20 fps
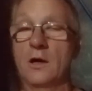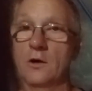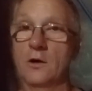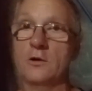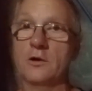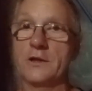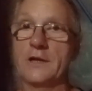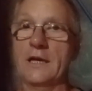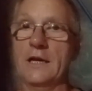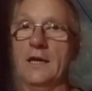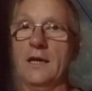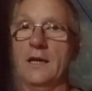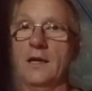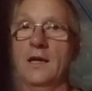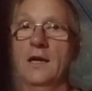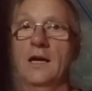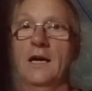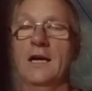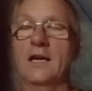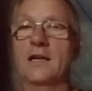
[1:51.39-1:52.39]
Okay,
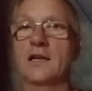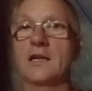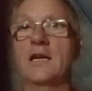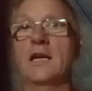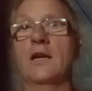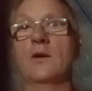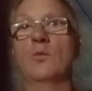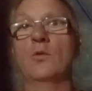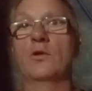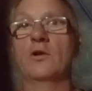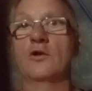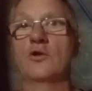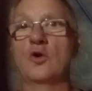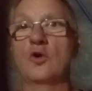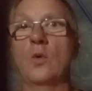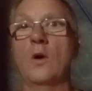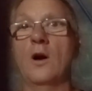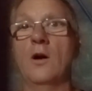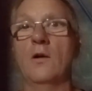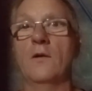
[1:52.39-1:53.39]
I'd have kicked one or
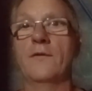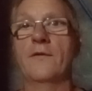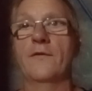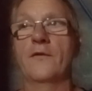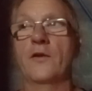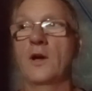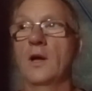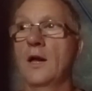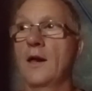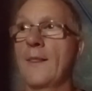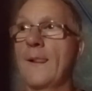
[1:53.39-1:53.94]
two off,